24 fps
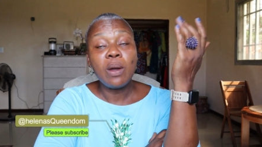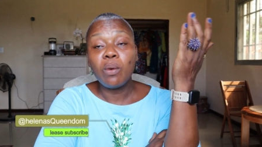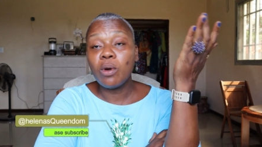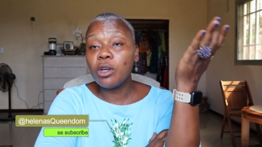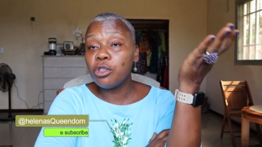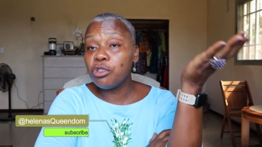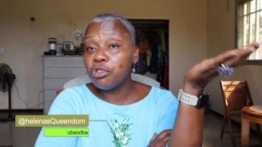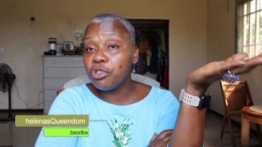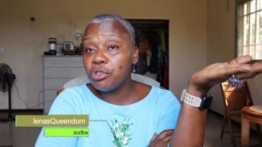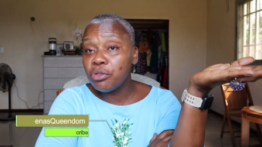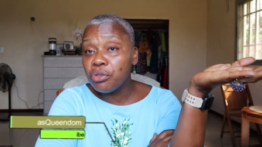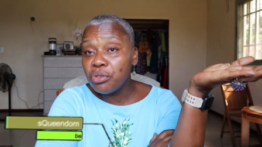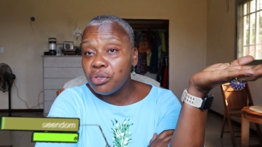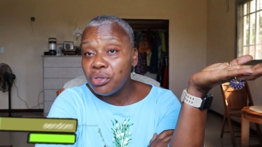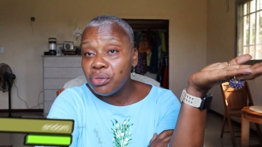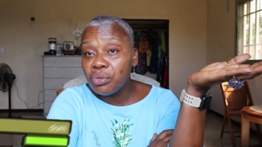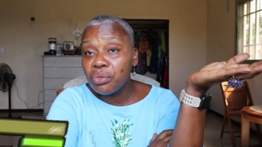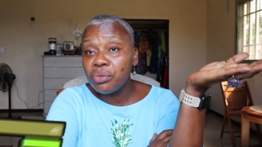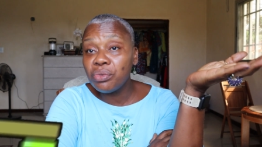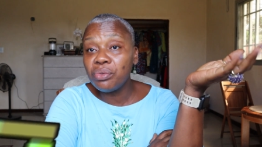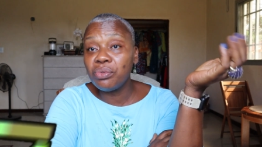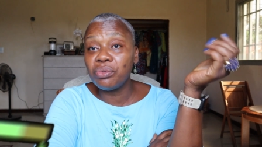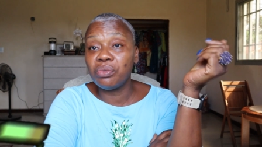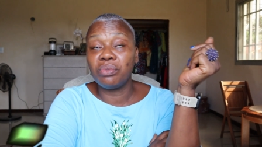what do you
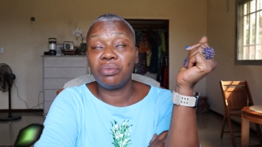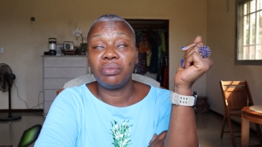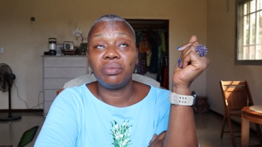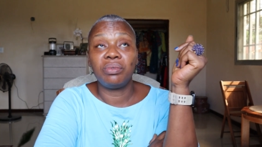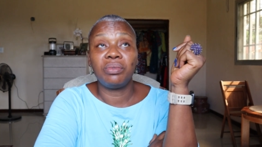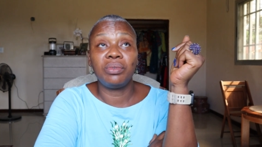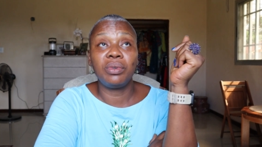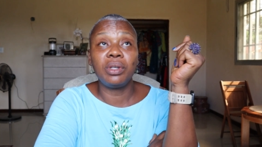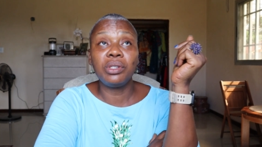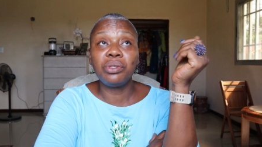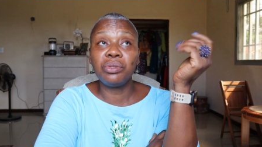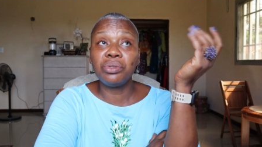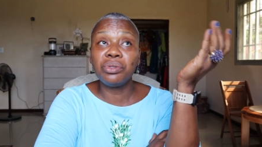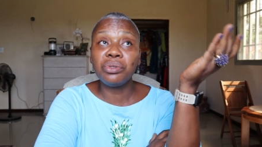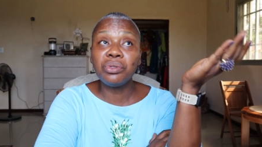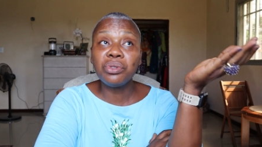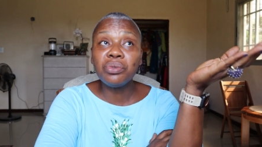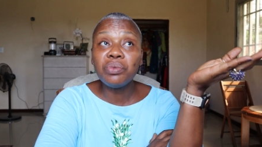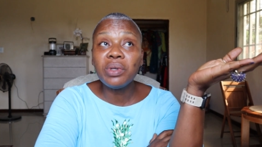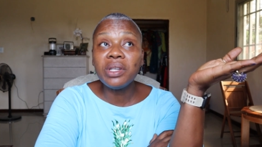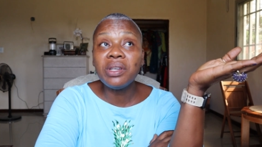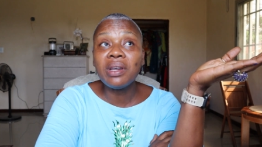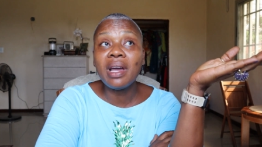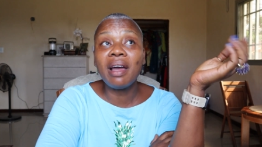do? What do you
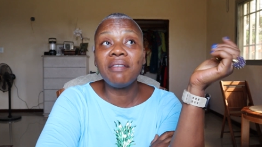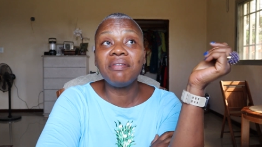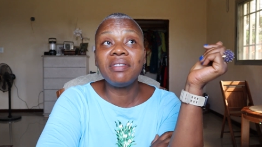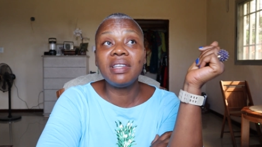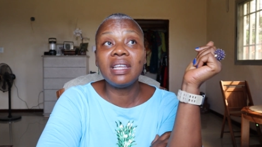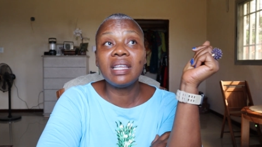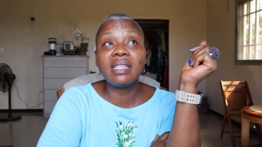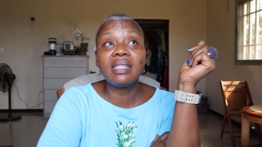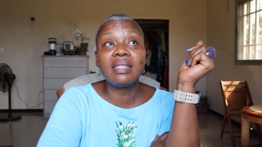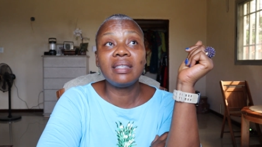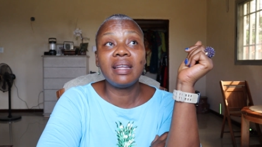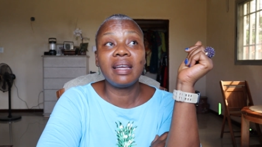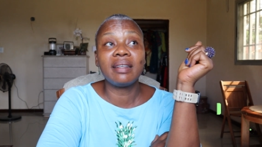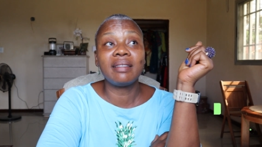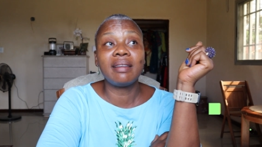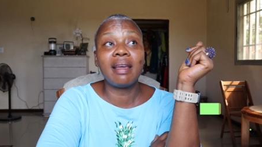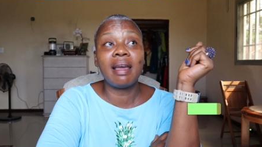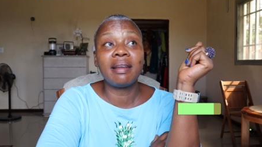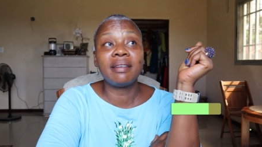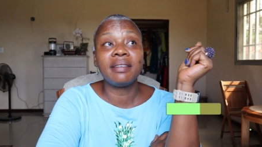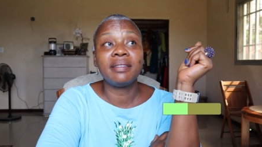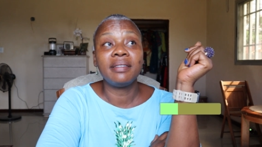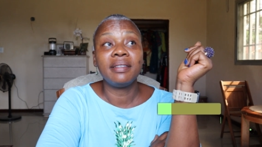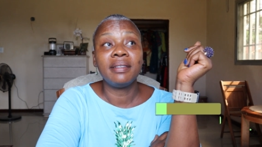do when you have days like
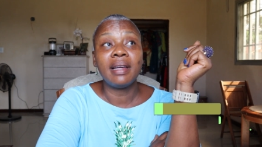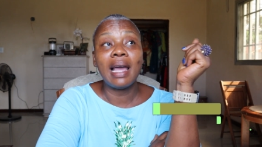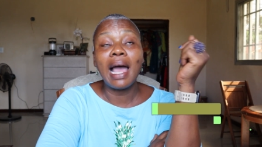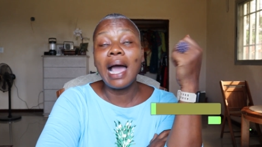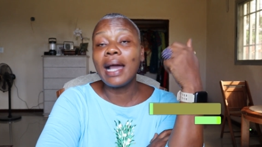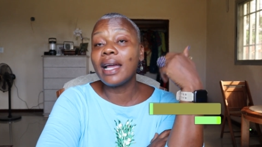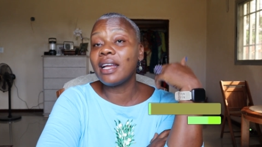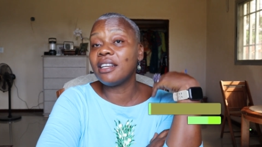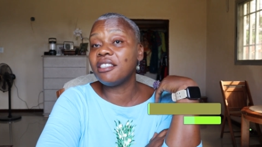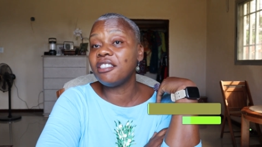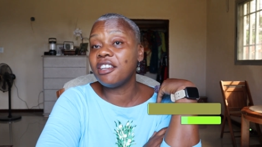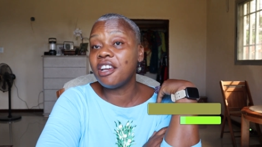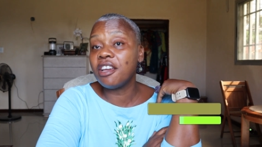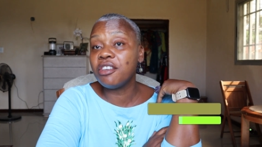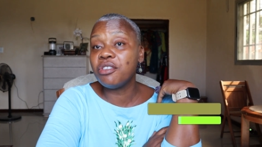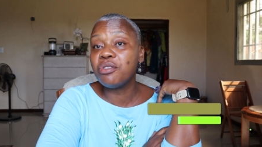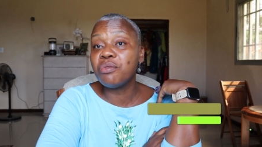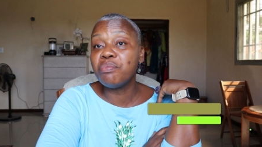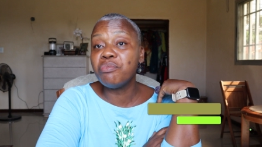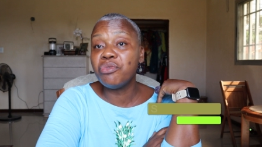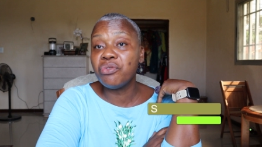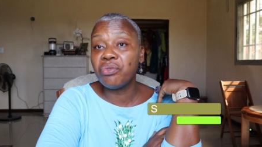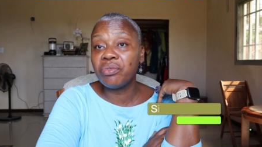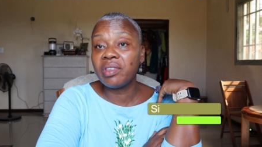that? I can tell
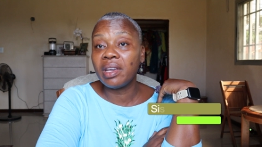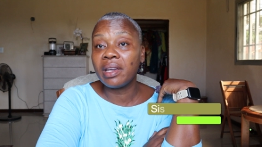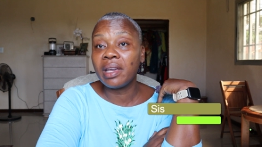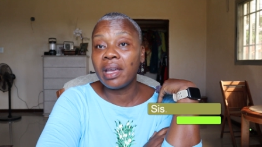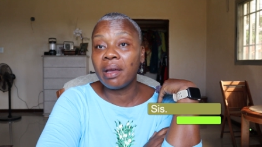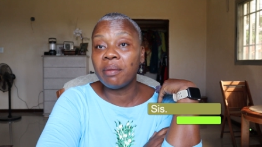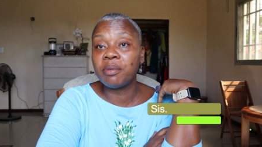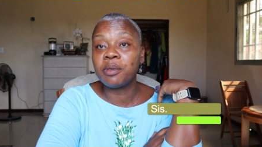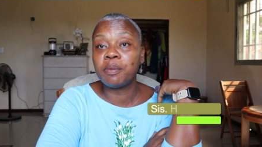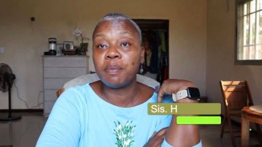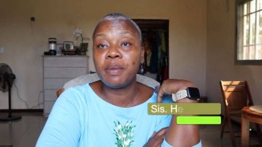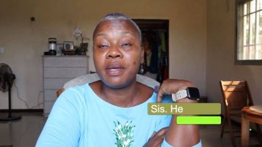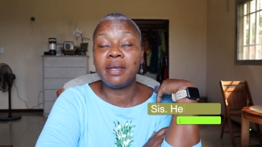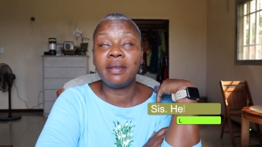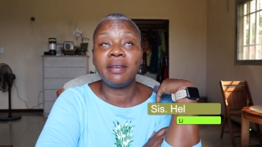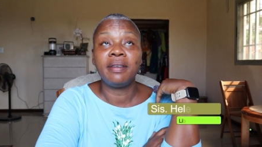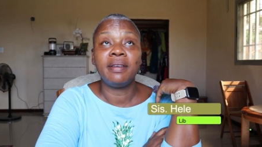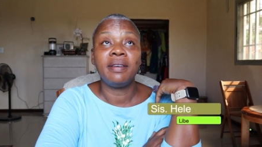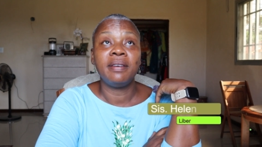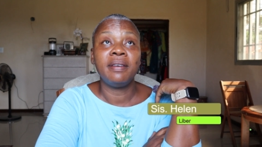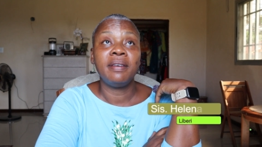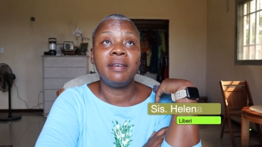you music helps me.